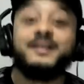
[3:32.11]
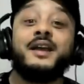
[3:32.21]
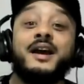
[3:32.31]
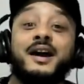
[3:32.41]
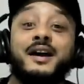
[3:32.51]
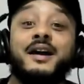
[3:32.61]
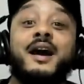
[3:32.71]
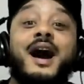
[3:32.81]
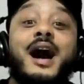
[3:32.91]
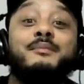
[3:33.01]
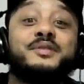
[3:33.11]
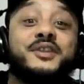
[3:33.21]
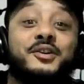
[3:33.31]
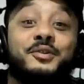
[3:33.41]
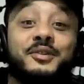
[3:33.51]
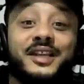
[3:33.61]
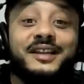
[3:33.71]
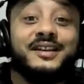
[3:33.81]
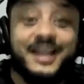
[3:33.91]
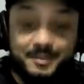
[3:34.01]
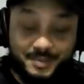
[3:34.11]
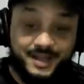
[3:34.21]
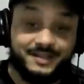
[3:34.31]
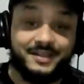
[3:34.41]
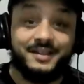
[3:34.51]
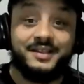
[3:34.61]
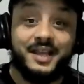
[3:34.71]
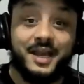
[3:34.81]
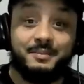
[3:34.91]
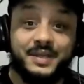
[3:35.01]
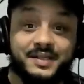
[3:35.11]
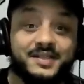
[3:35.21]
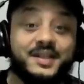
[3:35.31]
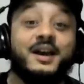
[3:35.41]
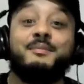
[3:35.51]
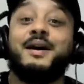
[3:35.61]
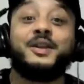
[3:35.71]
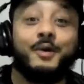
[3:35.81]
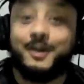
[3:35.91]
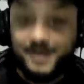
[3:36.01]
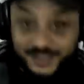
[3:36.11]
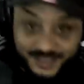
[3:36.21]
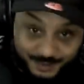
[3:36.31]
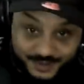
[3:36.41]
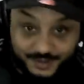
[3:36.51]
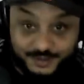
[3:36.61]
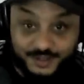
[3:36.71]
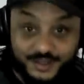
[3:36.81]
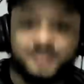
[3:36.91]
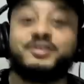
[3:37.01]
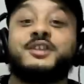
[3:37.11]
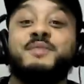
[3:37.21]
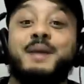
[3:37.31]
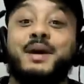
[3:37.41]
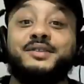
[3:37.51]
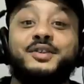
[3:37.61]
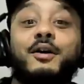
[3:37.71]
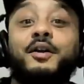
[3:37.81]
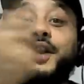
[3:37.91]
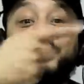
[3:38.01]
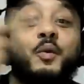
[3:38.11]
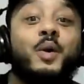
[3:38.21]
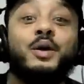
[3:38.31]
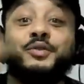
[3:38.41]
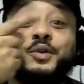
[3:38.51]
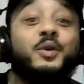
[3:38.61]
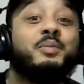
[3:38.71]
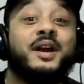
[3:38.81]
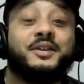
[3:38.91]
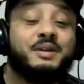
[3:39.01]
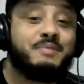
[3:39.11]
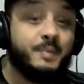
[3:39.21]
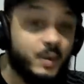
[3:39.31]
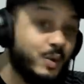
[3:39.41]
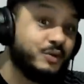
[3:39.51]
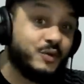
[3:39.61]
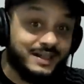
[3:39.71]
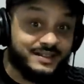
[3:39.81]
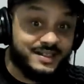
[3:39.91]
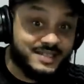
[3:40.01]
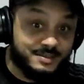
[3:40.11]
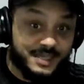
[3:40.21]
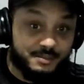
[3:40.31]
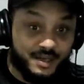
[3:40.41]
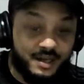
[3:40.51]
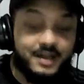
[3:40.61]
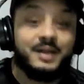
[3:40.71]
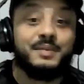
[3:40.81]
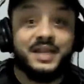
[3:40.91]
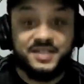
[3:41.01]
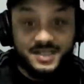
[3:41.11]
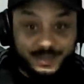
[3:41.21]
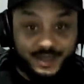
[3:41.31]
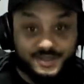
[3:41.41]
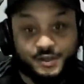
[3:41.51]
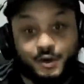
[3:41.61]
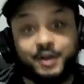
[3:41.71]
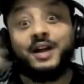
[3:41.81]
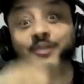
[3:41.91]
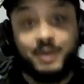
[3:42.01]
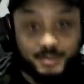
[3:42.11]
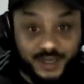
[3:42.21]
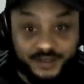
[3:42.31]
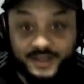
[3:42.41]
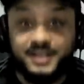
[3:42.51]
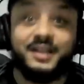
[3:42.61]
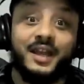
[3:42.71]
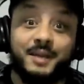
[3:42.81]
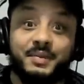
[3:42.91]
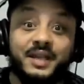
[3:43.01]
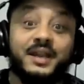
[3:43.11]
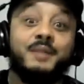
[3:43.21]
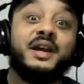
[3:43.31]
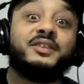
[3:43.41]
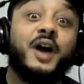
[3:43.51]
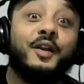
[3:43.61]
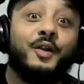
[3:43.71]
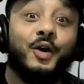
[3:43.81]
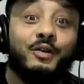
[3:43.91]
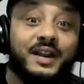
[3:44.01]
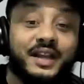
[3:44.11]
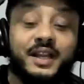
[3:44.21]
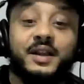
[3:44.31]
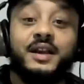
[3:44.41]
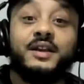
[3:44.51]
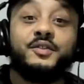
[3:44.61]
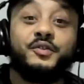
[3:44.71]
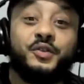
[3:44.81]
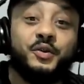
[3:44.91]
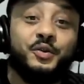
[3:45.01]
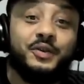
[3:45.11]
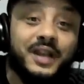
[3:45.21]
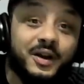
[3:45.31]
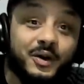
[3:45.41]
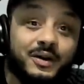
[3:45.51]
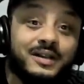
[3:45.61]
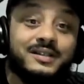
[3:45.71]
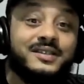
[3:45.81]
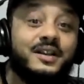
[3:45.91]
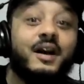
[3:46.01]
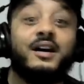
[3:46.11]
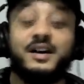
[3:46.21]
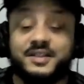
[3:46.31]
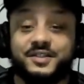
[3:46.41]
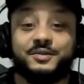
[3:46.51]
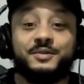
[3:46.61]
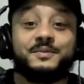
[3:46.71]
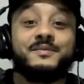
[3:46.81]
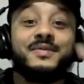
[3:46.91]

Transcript: Yeah? Absolutely lit, blood. You get me? Certain man don't want to watch this episode. Trust me, I'm about to go on another world tour, blood. Remember the world tour I did in September? Me and Jetski about to go on another one, blood. You get me? We are done already. 2-0 to the Arsenal.